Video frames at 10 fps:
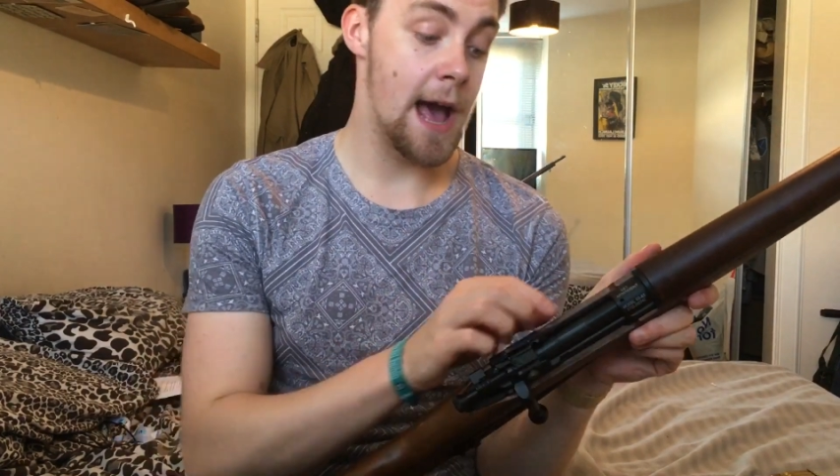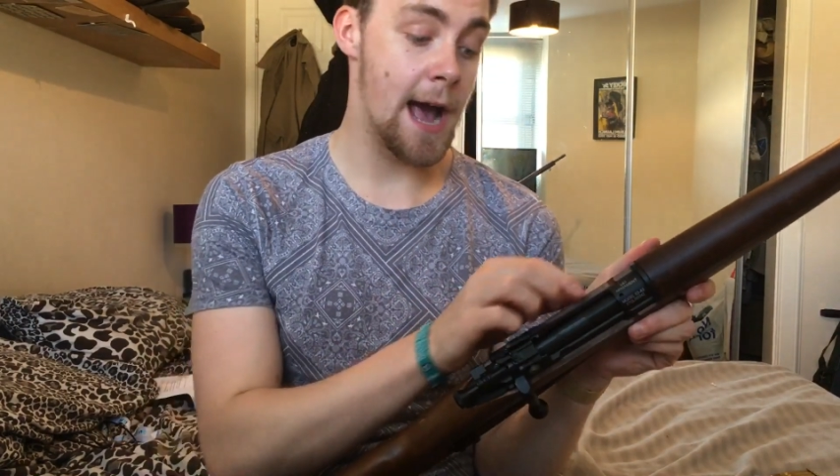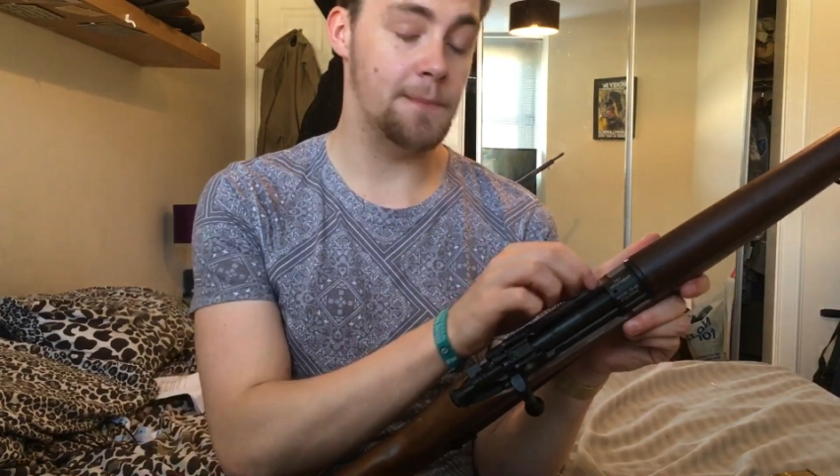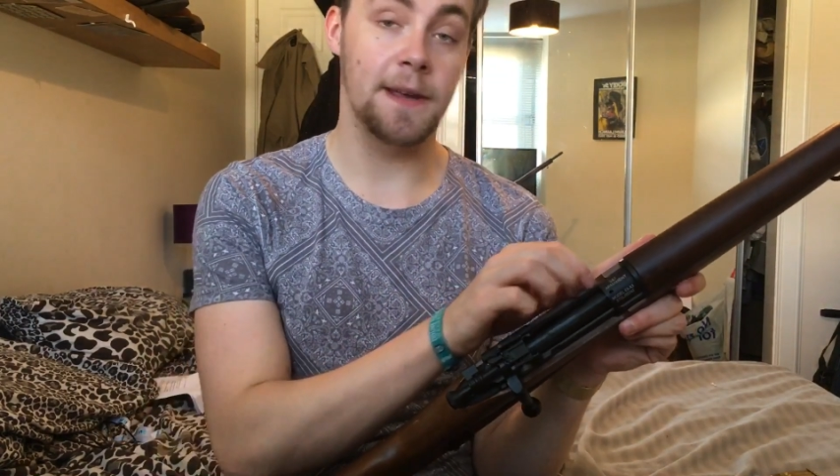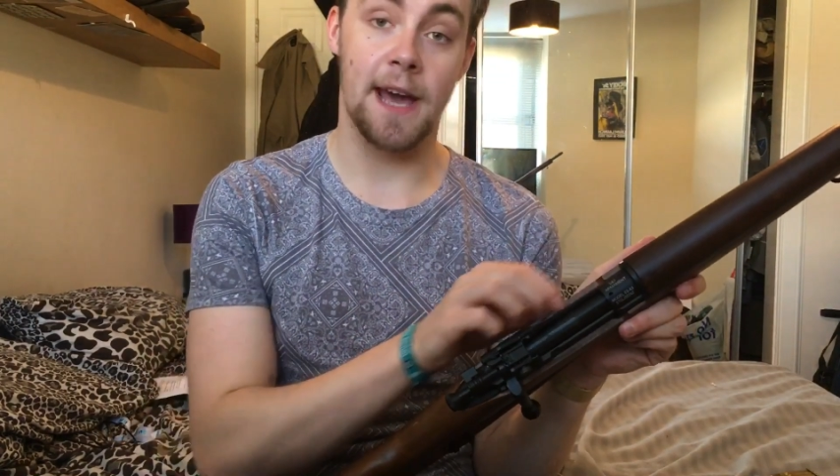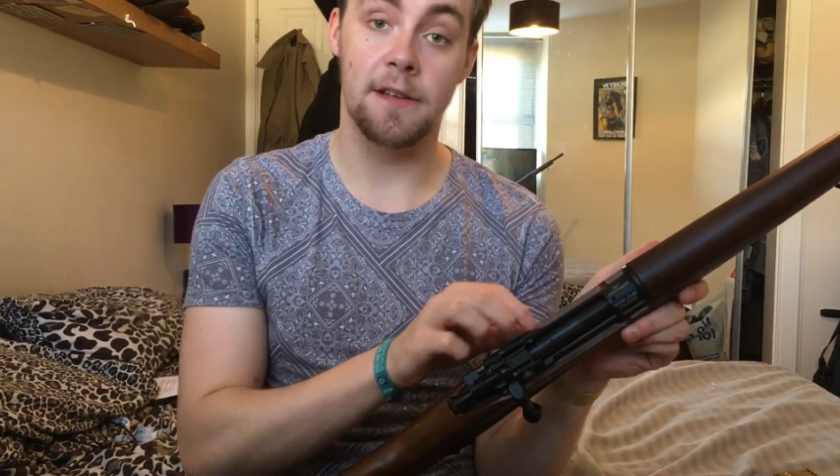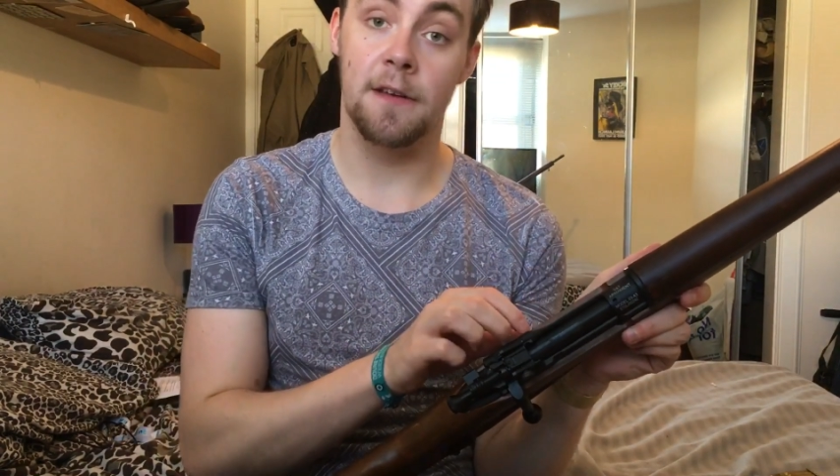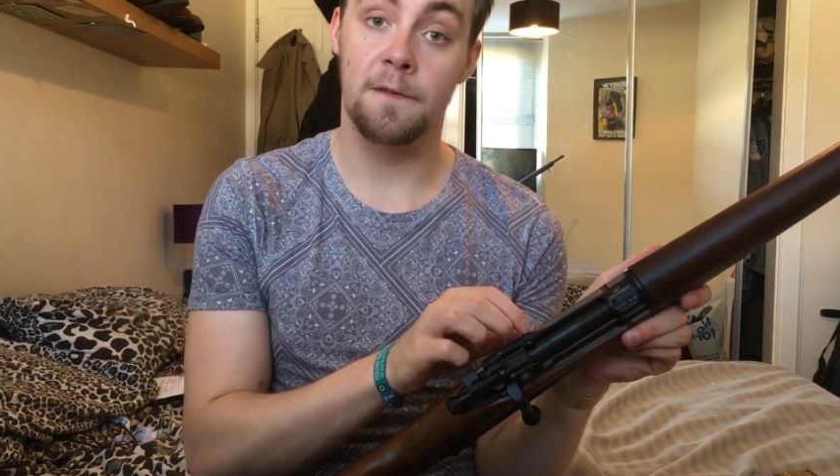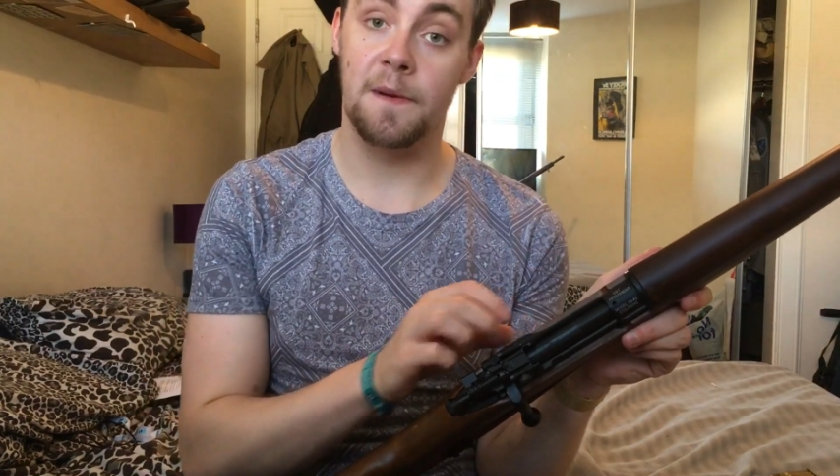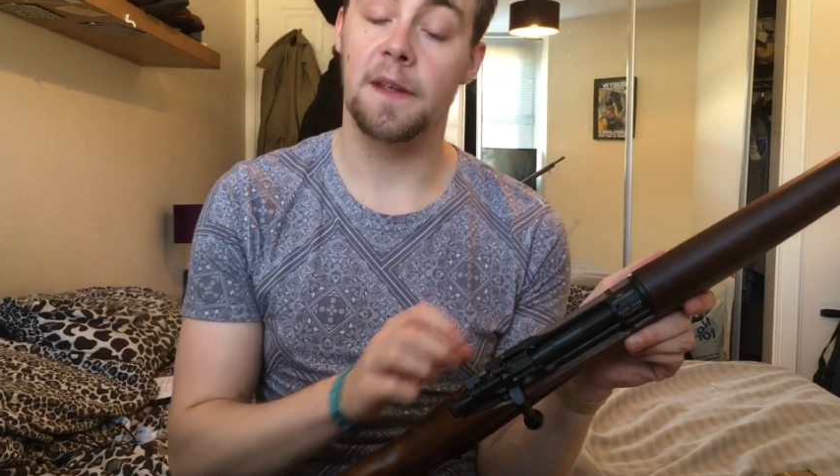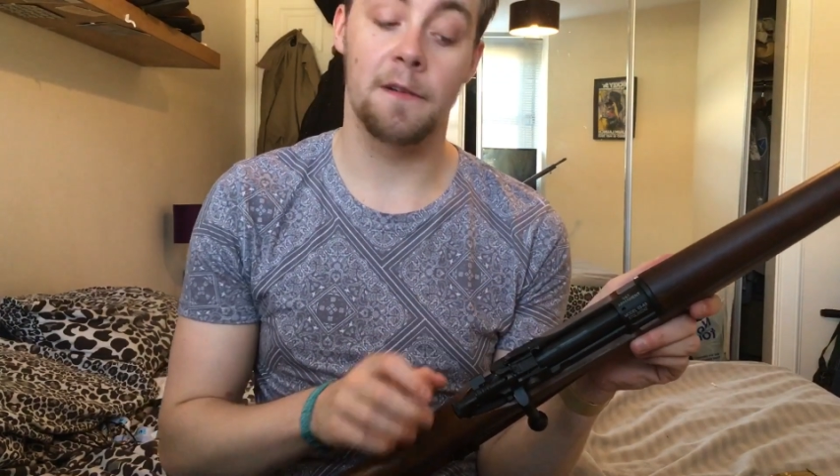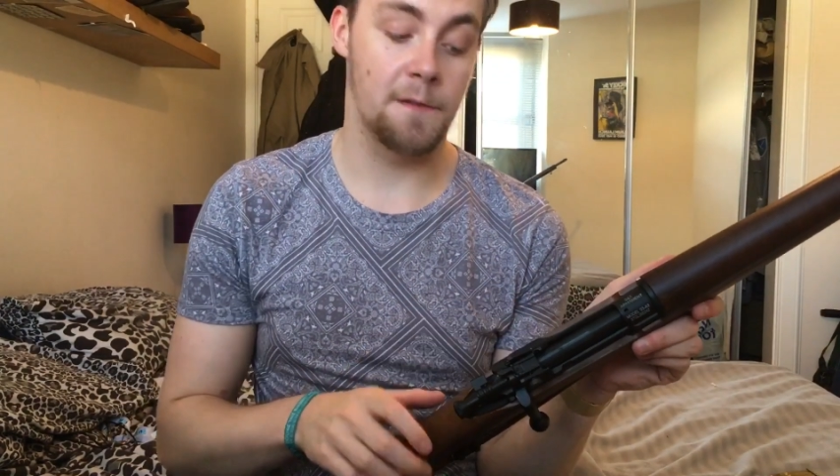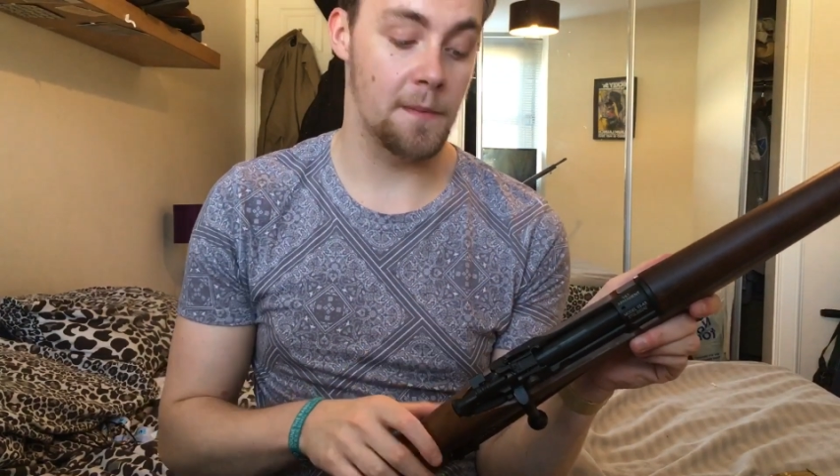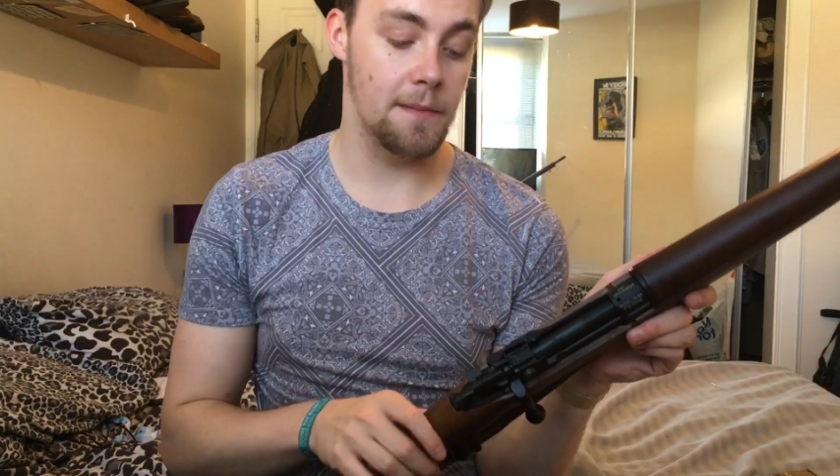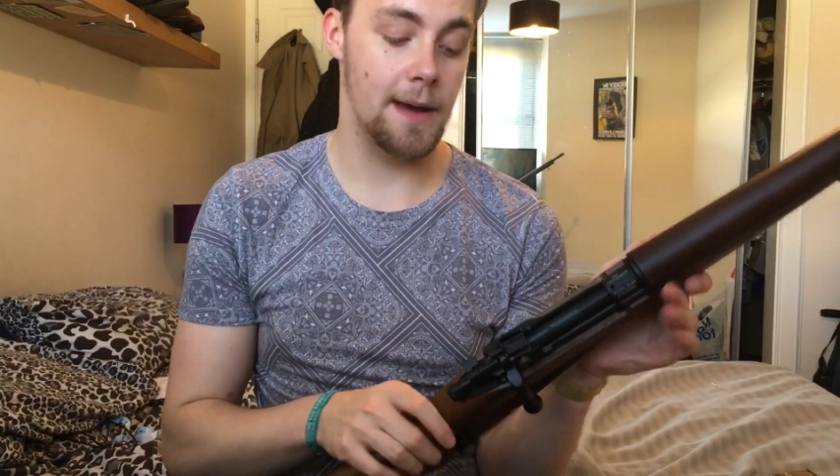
and begin feeding from the